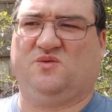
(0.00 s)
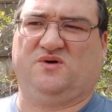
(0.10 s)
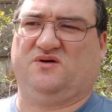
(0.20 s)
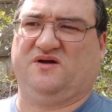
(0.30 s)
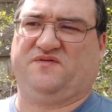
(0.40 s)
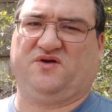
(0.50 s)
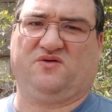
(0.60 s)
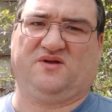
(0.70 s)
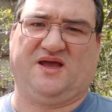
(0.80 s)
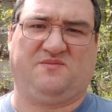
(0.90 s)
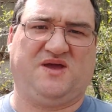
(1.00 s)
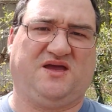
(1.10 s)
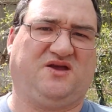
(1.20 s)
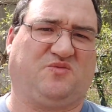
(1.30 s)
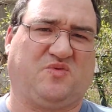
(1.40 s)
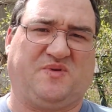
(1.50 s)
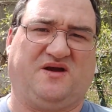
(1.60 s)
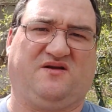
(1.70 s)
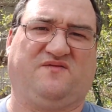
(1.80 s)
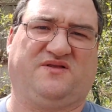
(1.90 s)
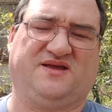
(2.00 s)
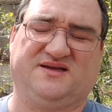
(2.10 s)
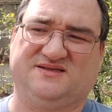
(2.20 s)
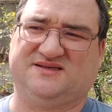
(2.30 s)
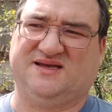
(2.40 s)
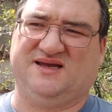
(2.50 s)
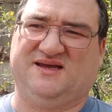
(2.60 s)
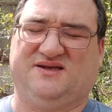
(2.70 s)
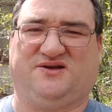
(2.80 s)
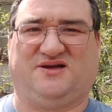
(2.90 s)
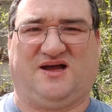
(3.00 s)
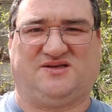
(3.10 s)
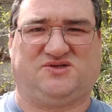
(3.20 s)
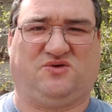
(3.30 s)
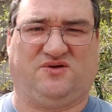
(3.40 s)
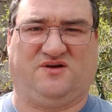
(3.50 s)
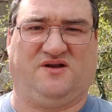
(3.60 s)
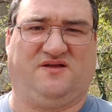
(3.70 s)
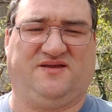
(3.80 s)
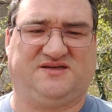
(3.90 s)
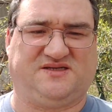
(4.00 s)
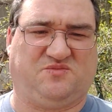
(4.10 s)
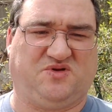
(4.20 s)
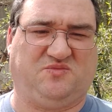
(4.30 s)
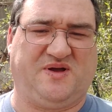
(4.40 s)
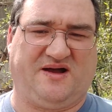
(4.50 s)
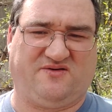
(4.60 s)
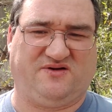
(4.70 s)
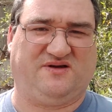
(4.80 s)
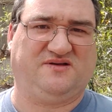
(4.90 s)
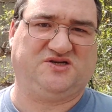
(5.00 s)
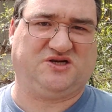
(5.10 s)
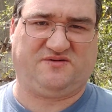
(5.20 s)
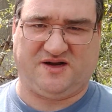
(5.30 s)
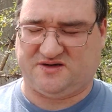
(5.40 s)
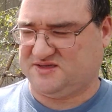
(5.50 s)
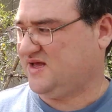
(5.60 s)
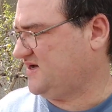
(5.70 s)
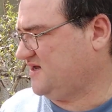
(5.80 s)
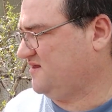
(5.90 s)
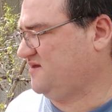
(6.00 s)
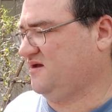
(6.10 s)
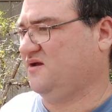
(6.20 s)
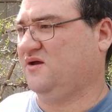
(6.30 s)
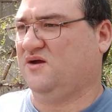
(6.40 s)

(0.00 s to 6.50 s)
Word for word: Well, if you're like me, you're preparing for things you got solar and all this to build power and generators and that kind of thing.